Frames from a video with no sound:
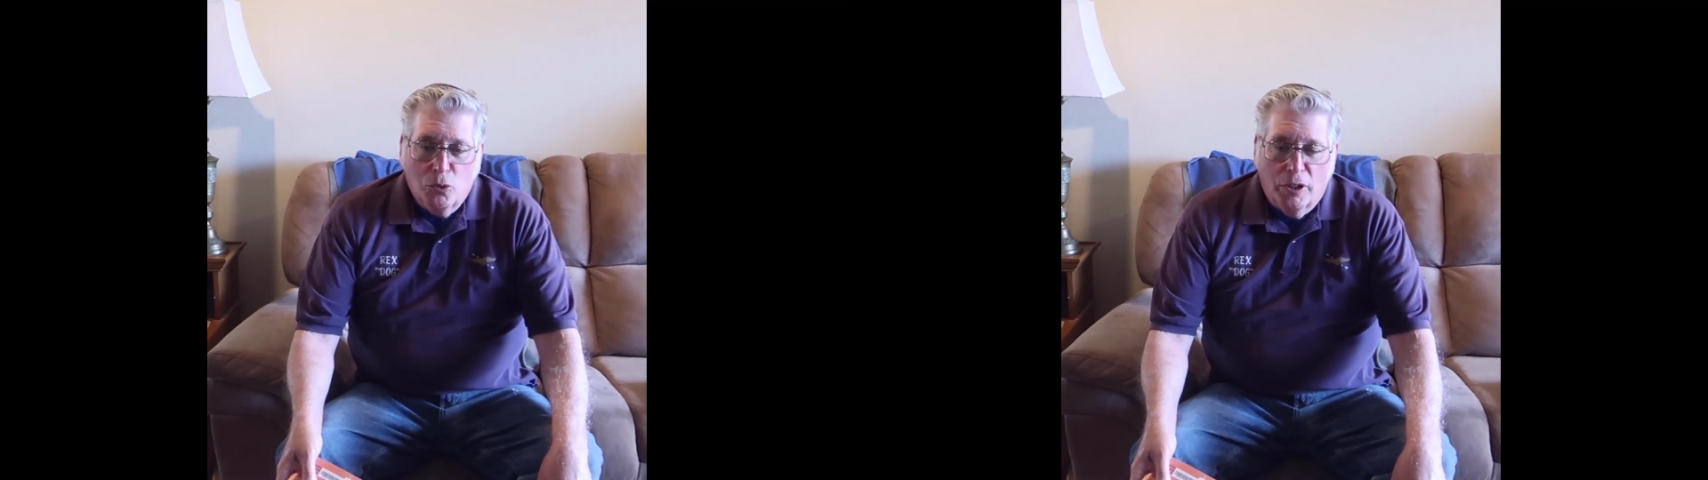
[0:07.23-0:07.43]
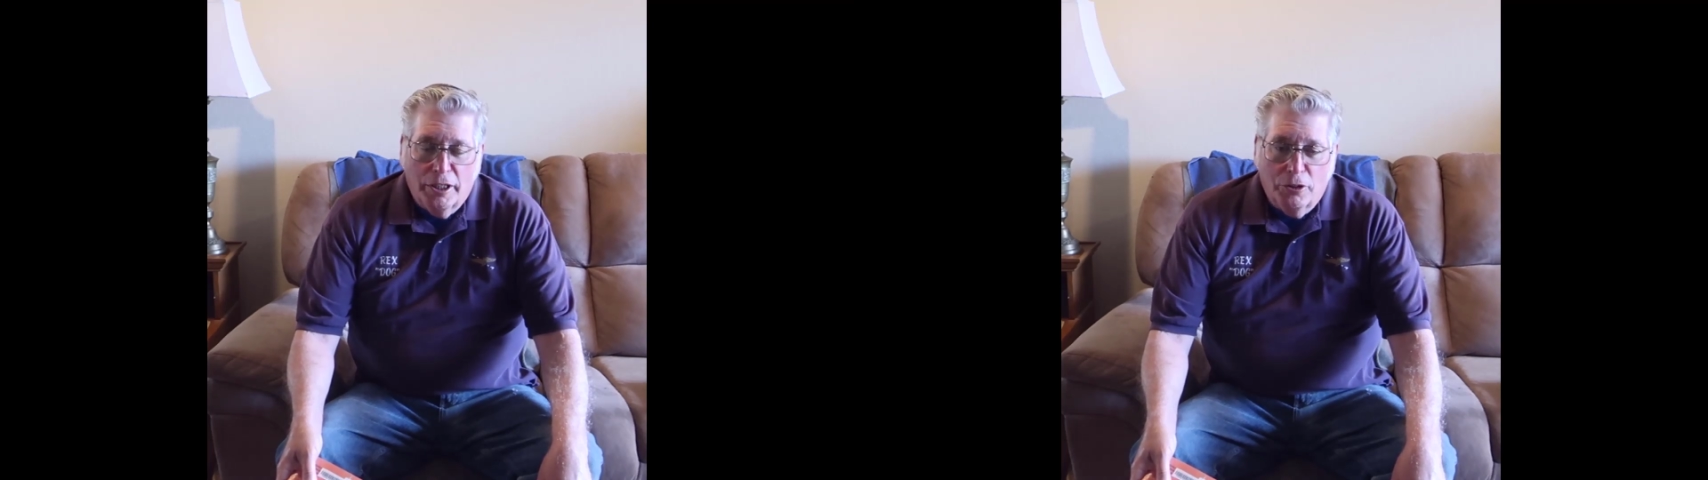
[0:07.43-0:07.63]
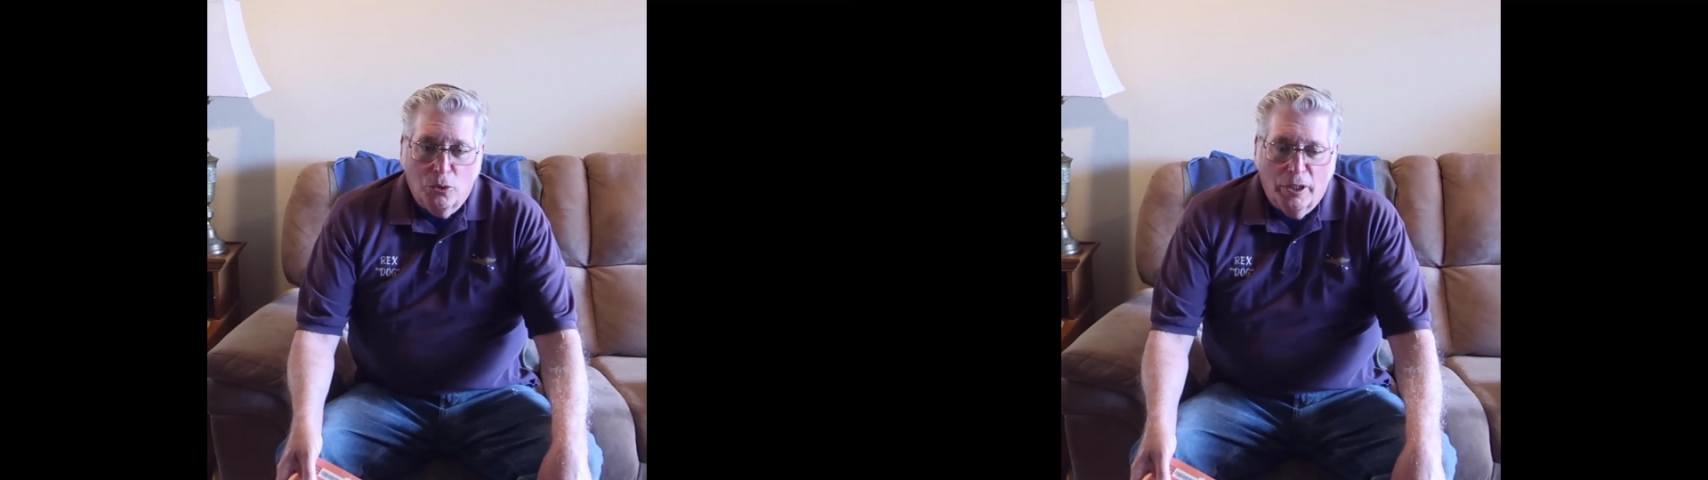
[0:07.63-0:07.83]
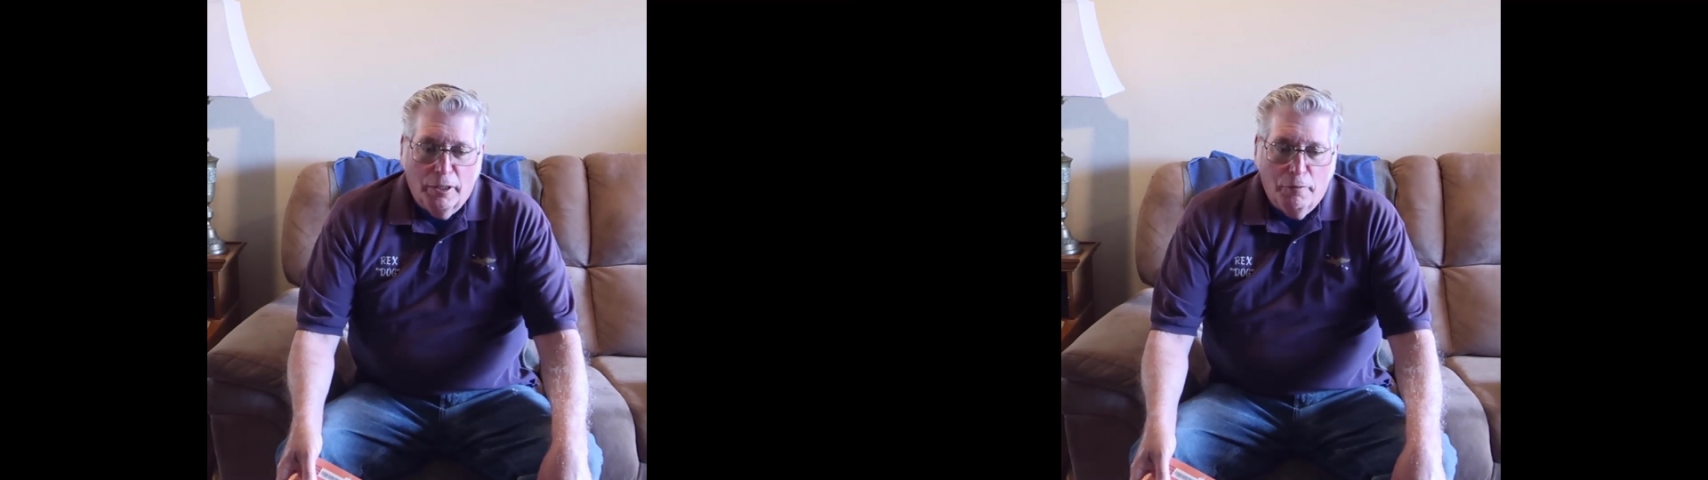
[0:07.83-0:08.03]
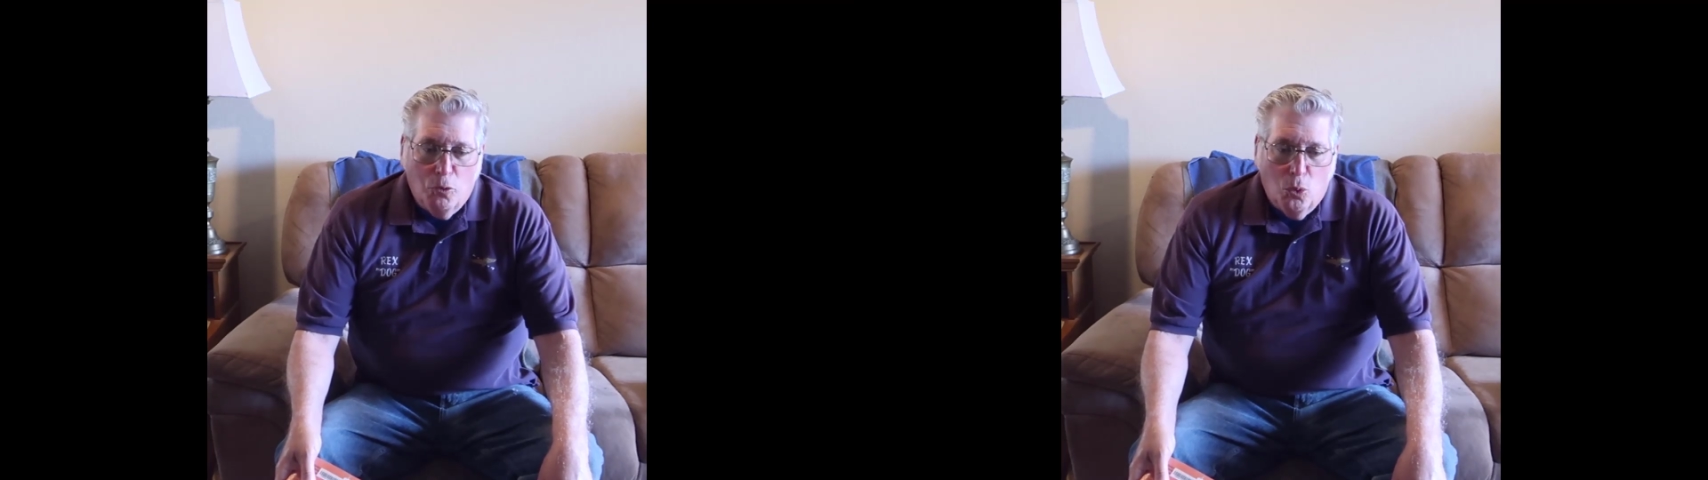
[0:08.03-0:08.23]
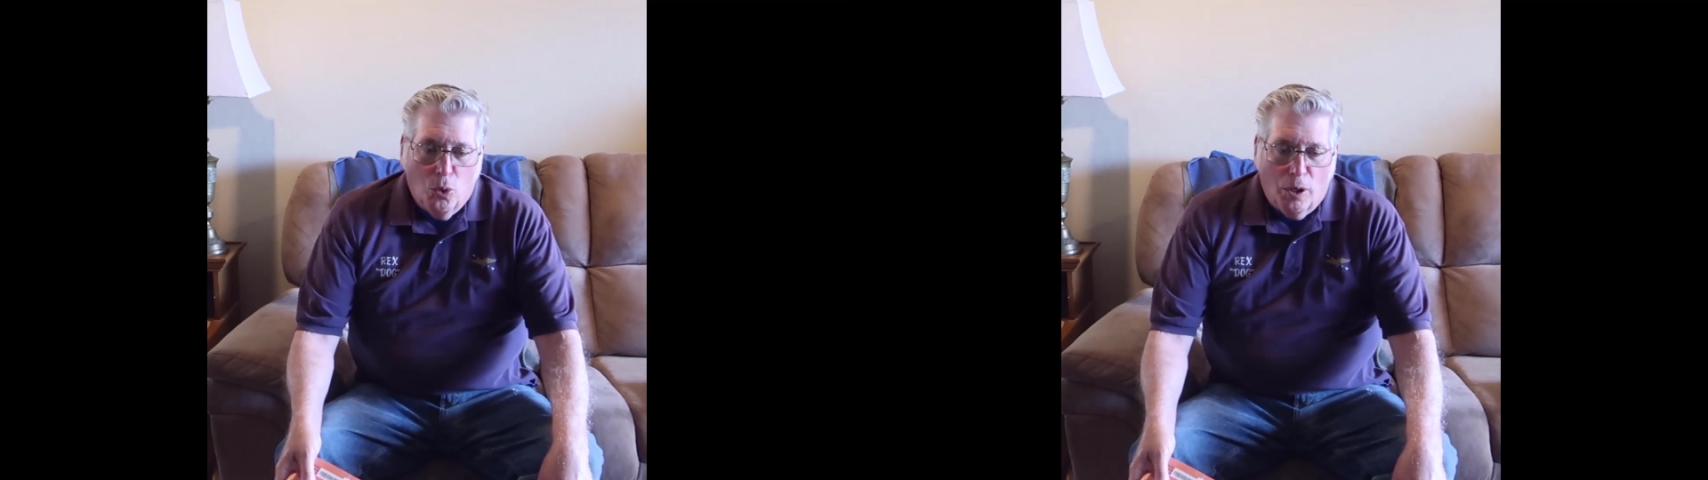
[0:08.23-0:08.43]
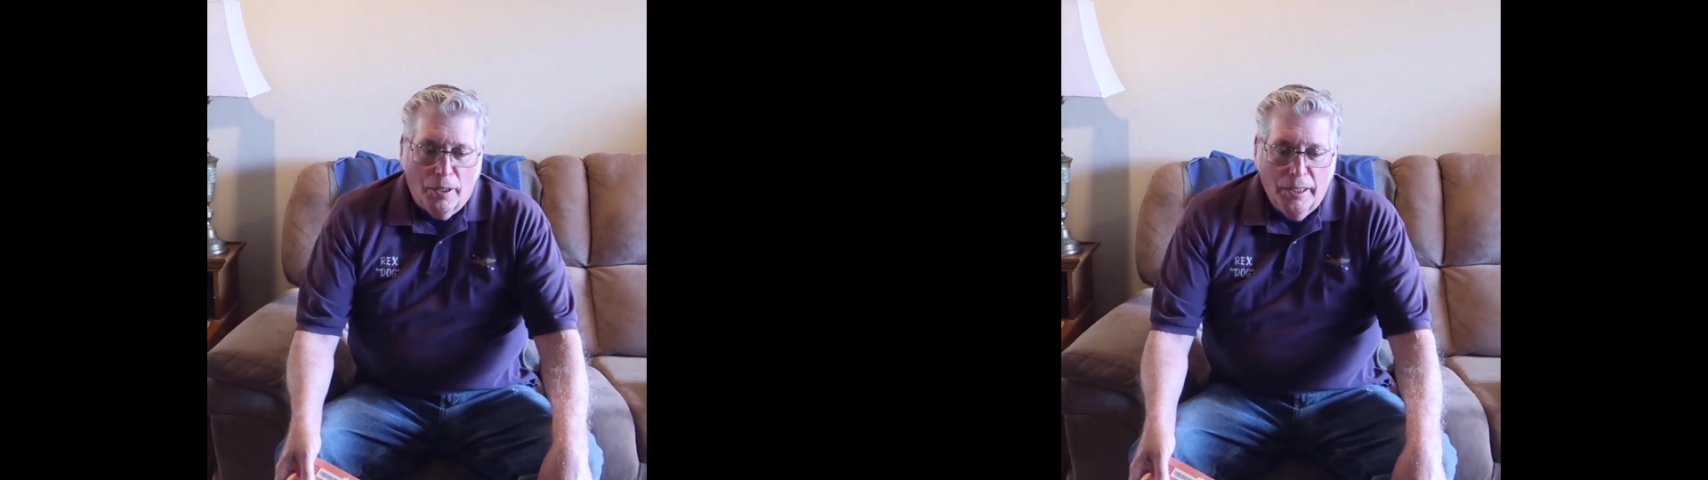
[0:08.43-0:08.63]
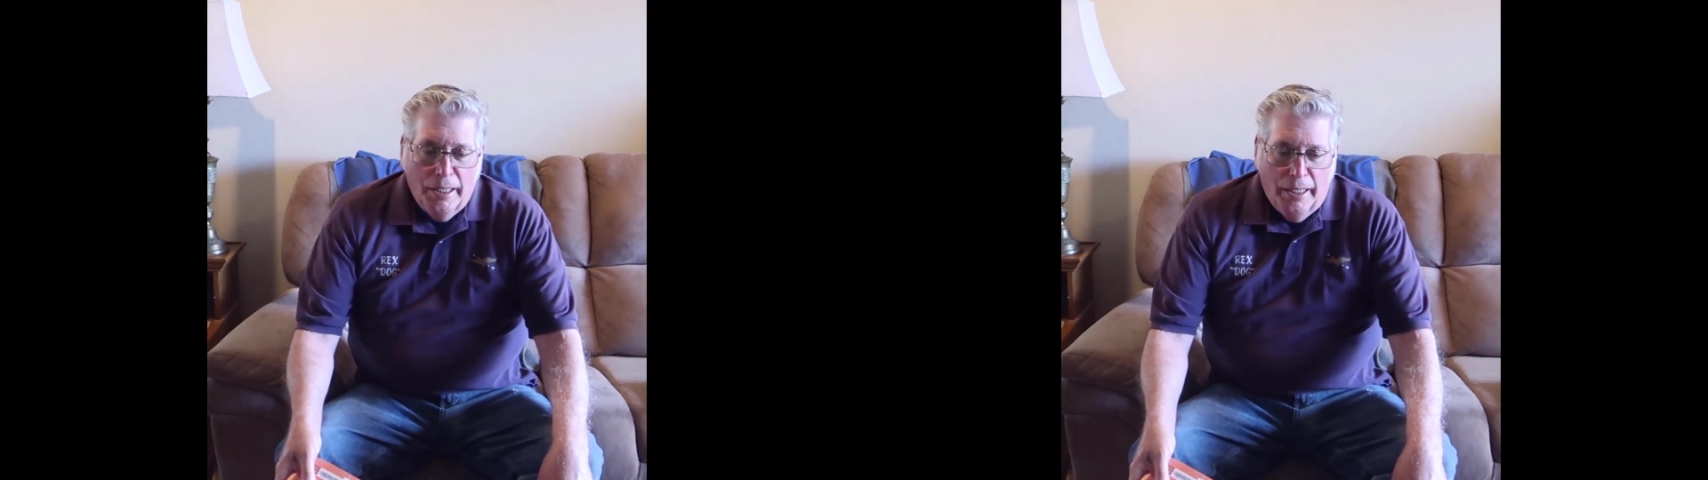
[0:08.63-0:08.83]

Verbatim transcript: 2024,